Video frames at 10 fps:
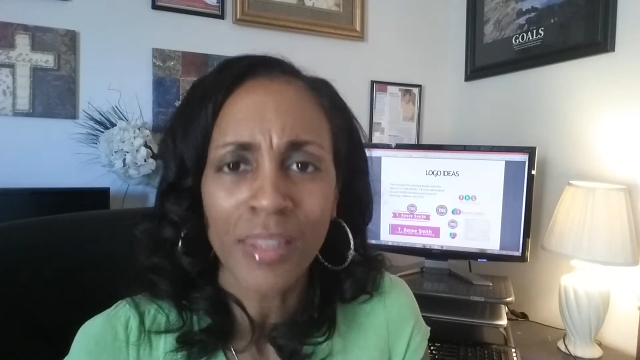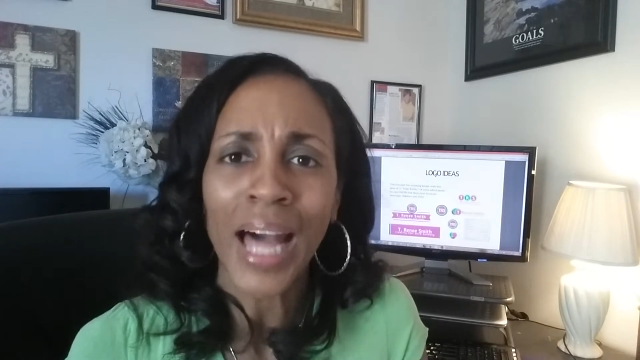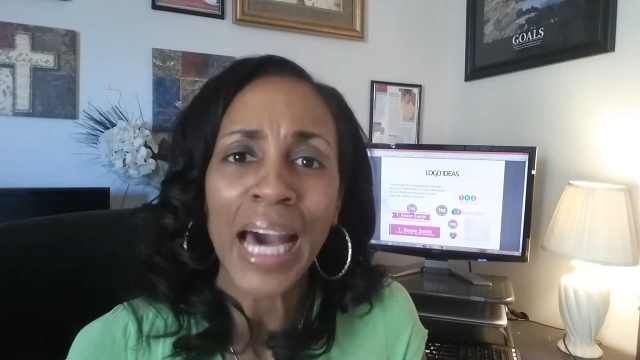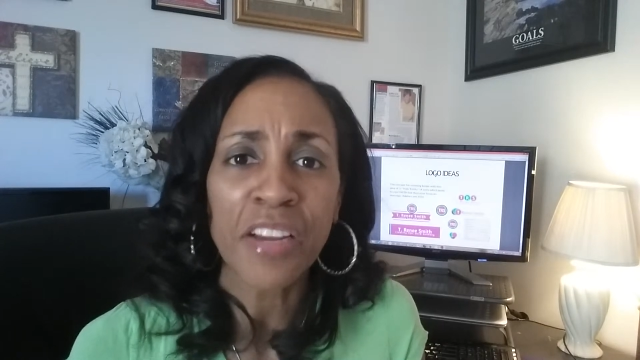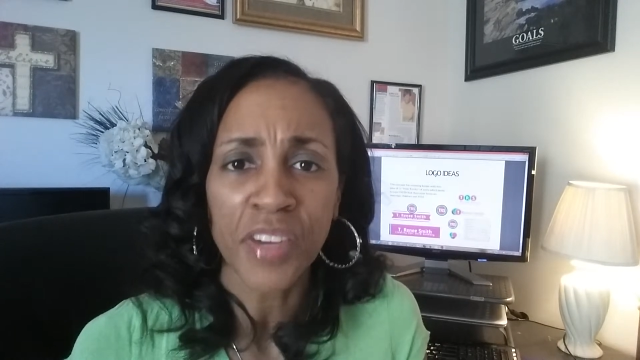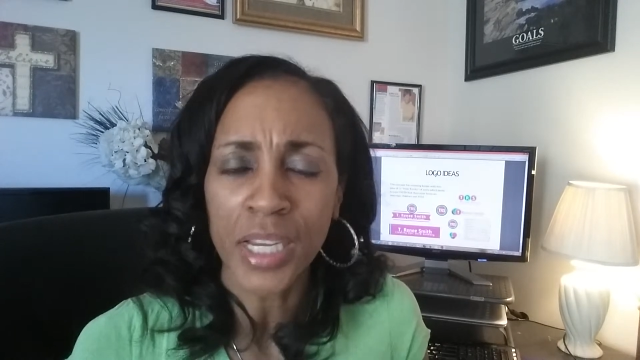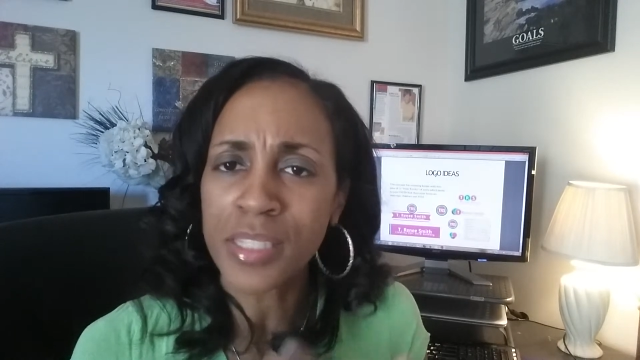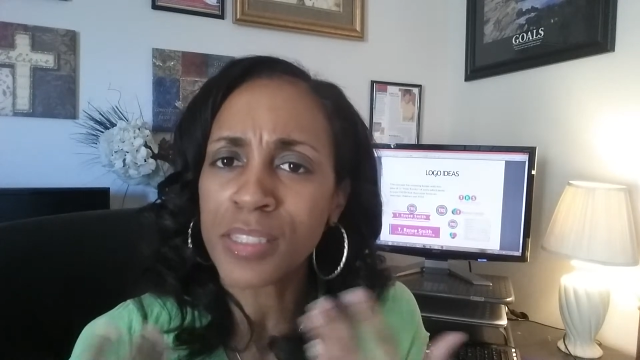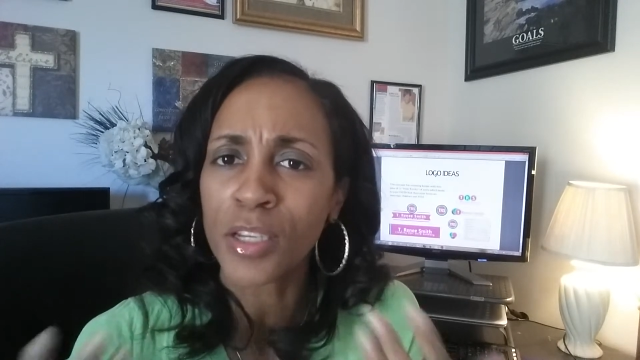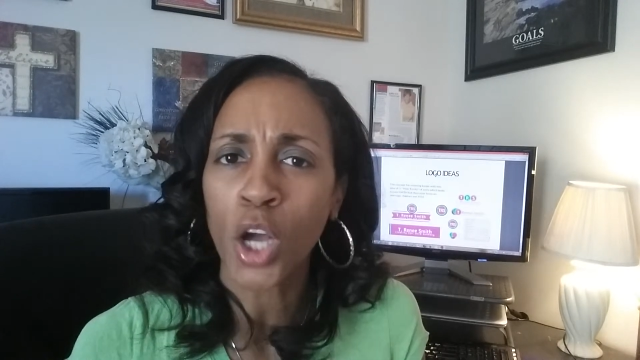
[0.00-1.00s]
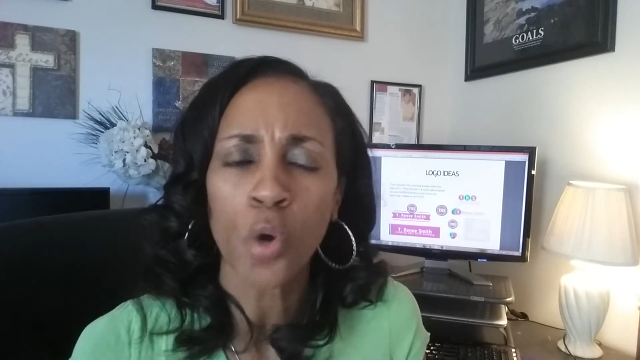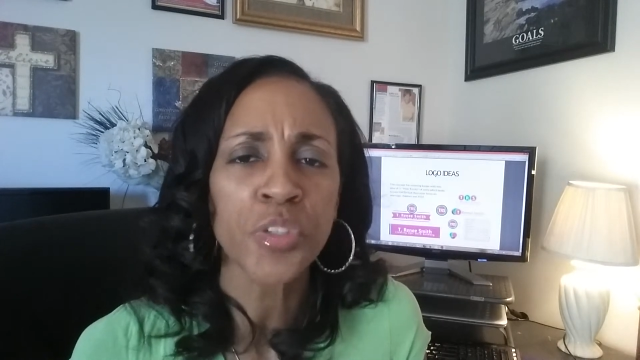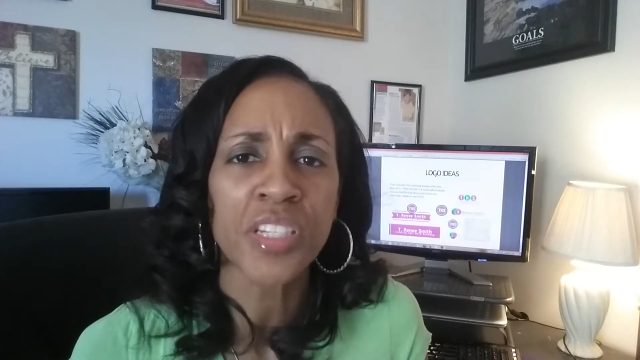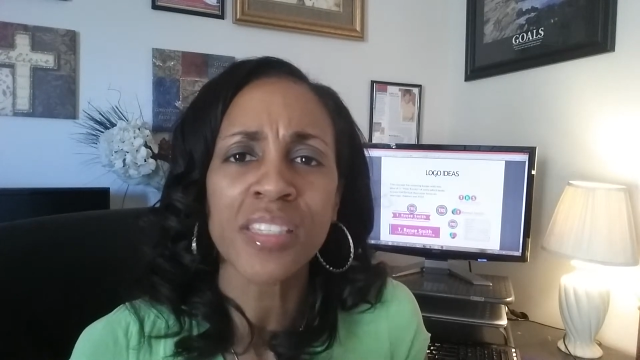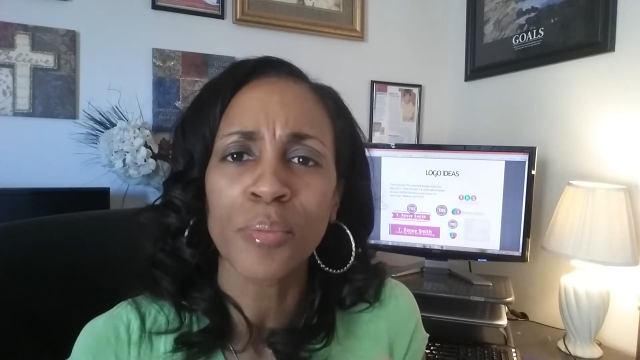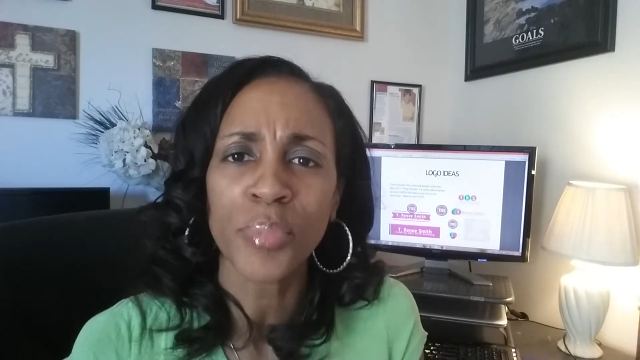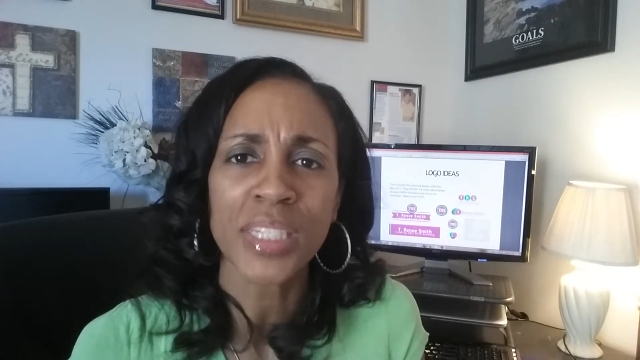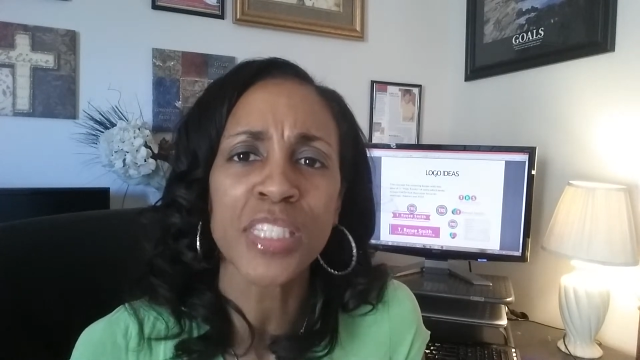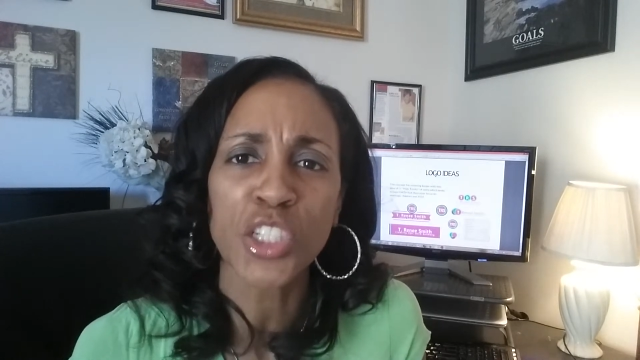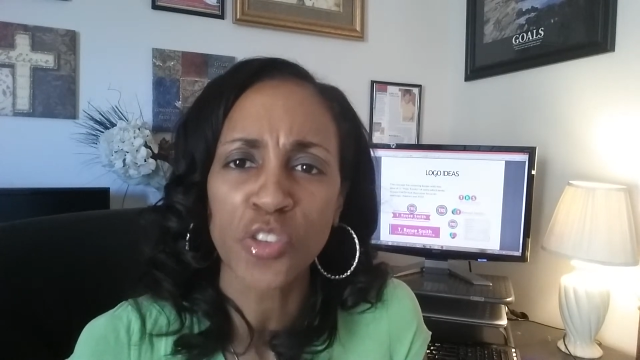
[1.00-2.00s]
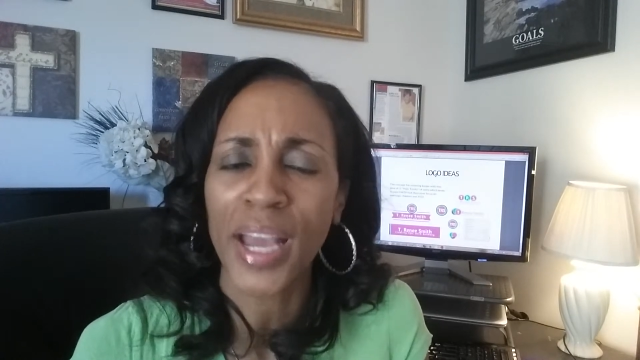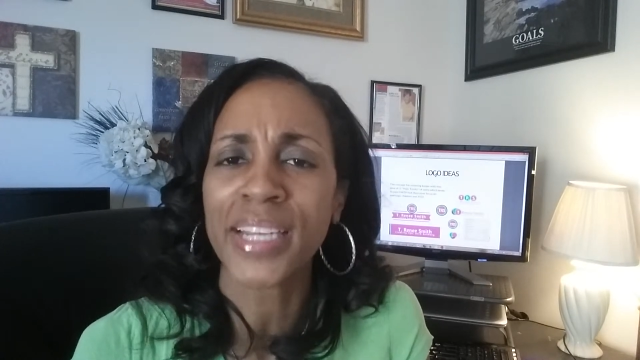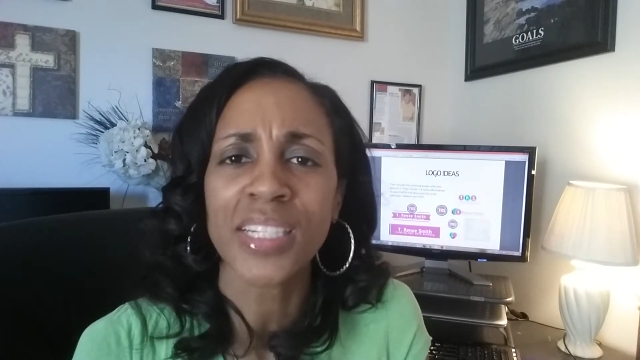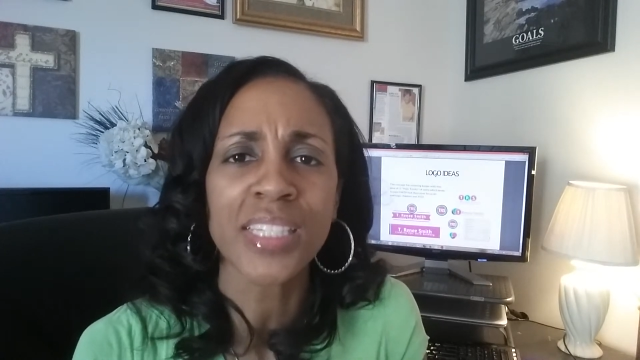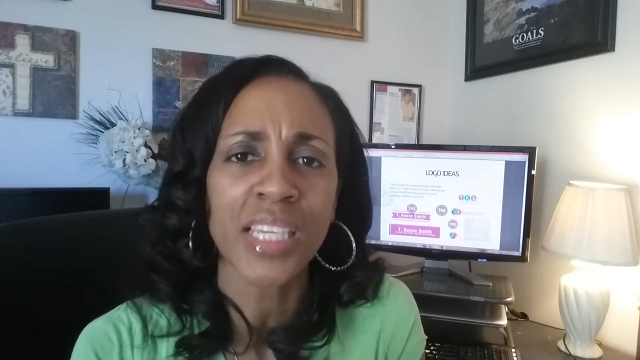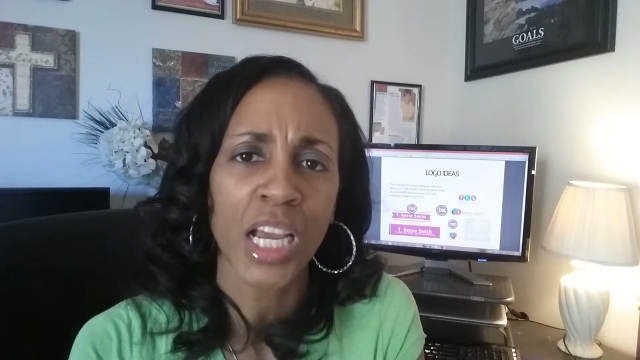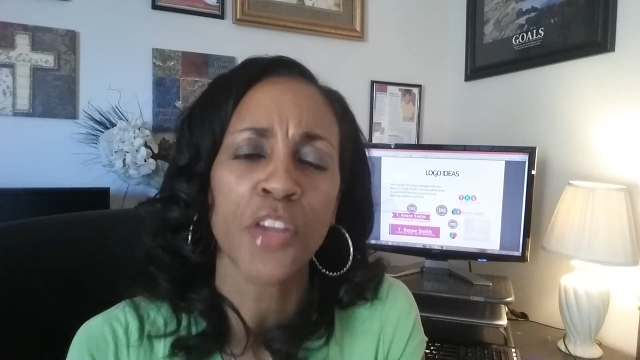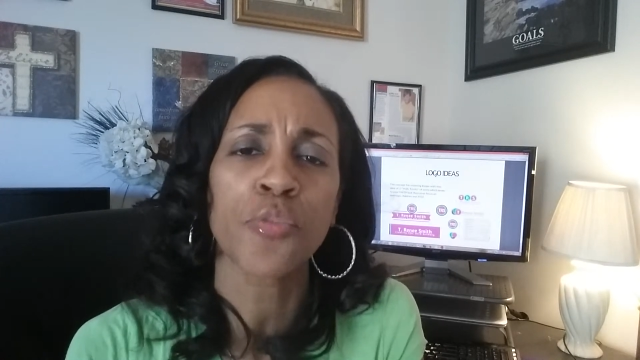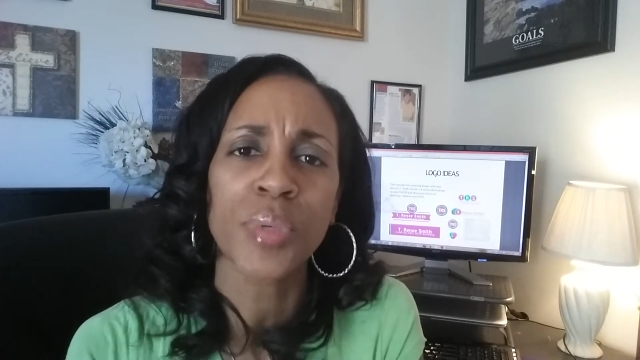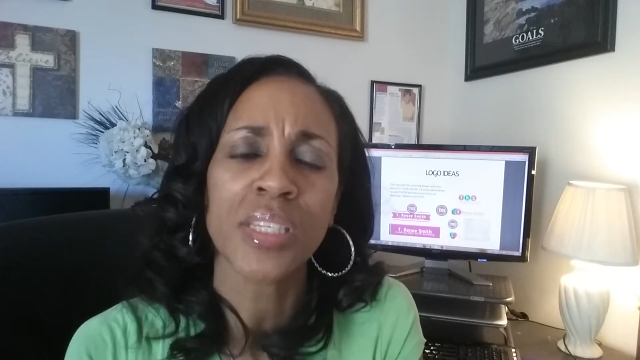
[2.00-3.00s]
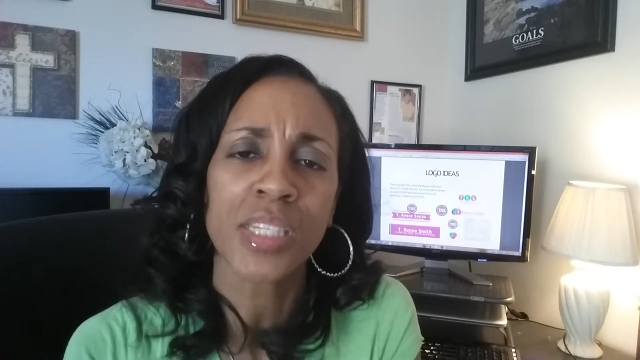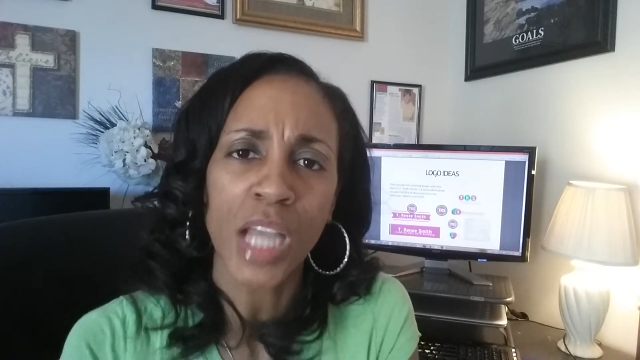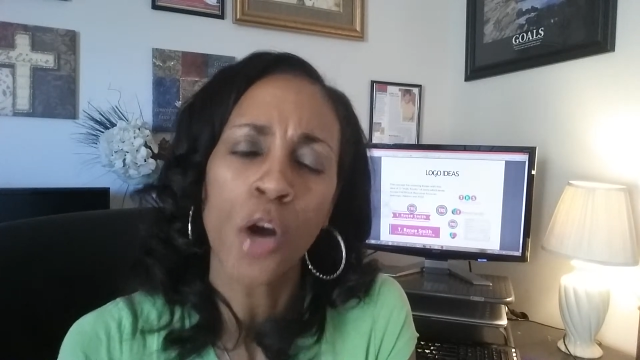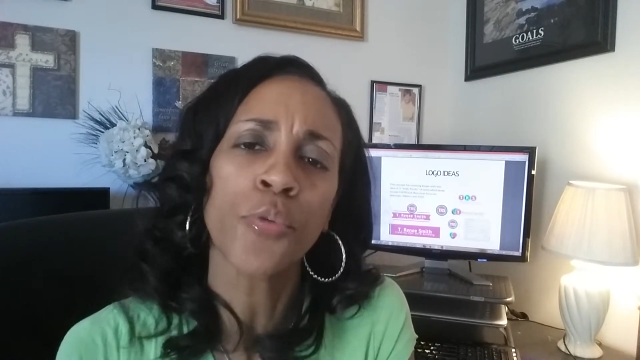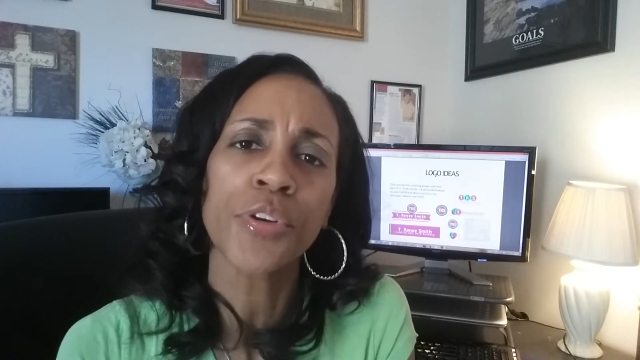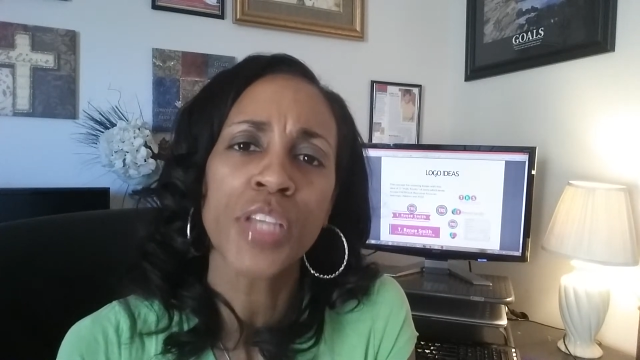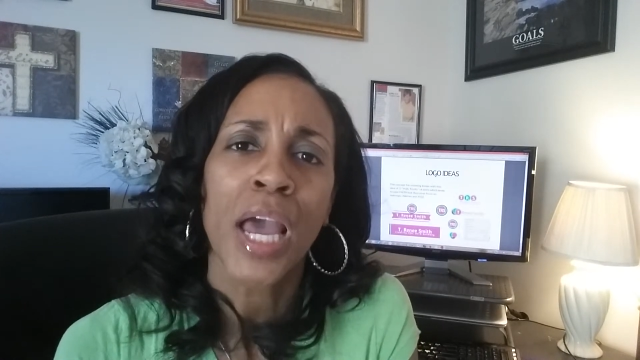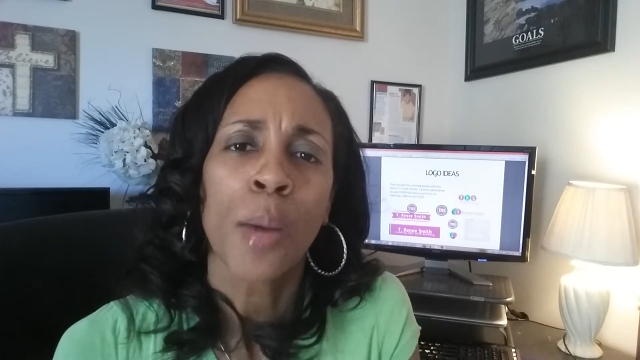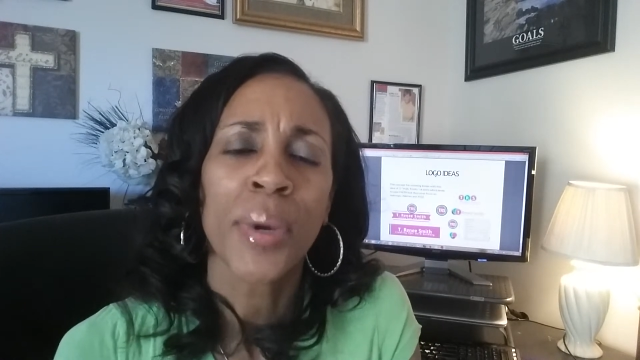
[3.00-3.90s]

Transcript: a lot of us, the coaches and business strategies and other business owners,